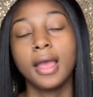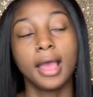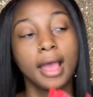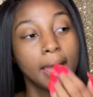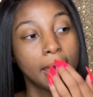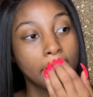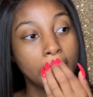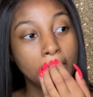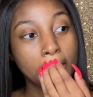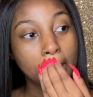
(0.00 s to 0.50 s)

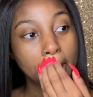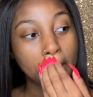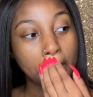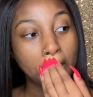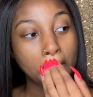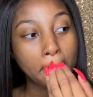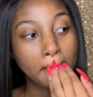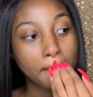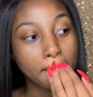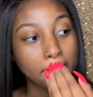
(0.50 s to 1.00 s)
and
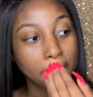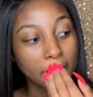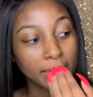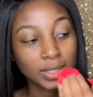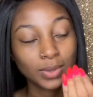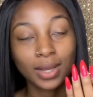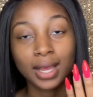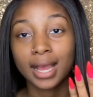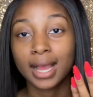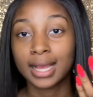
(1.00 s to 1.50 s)
um,
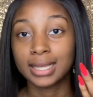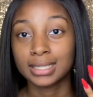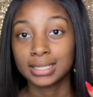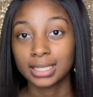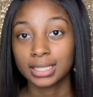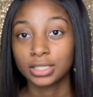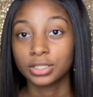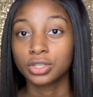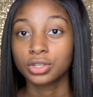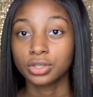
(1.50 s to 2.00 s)
that's why i
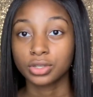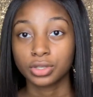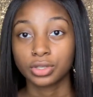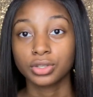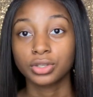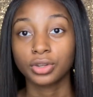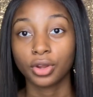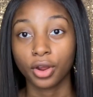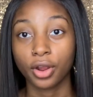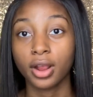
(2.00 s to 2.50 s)
said
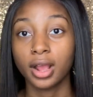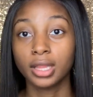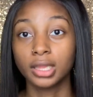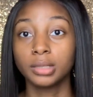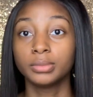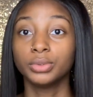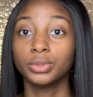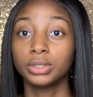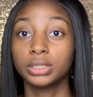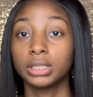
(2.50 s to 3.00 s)

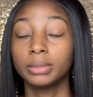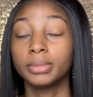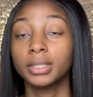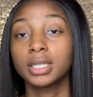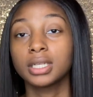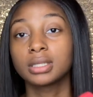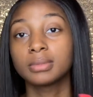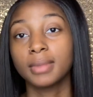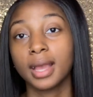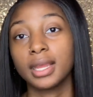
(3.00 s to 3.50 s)
Starella boutique
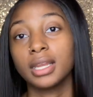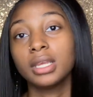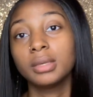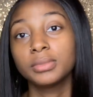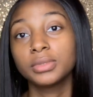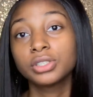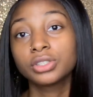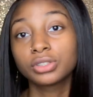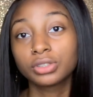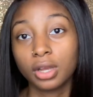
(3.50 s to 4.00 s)
because my
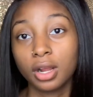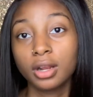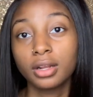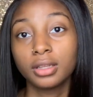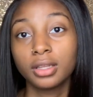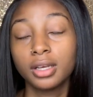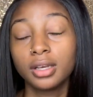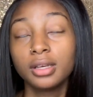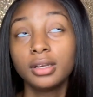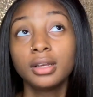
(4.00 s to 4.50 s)
name is
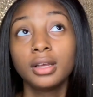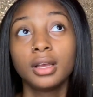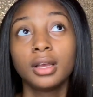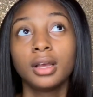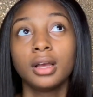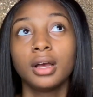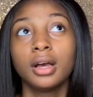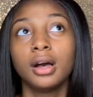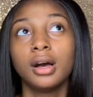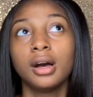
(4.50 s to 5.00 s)
starla
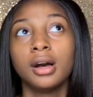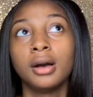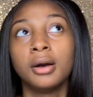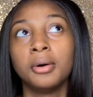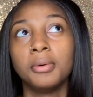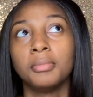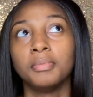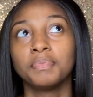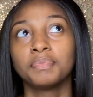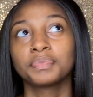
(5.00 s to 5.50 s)

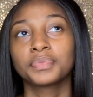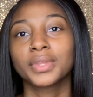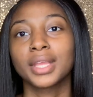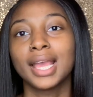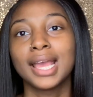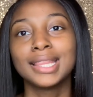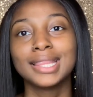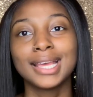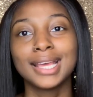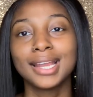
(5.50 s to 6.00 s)
um,
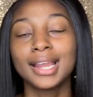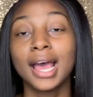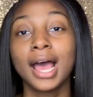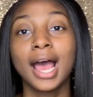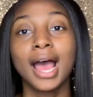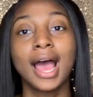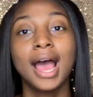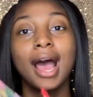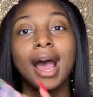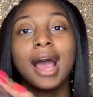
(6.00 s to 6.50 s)
and then
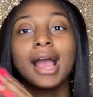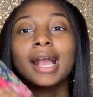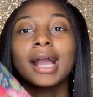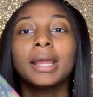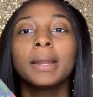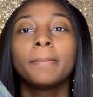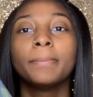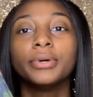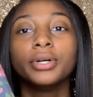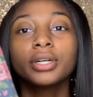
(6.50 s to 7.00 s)
i
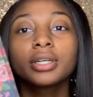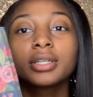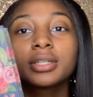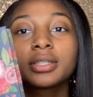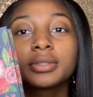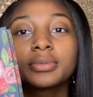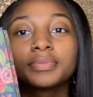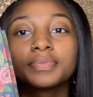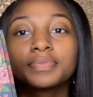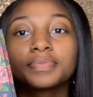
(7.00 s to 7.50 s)
got a
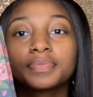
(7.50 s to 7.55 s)
book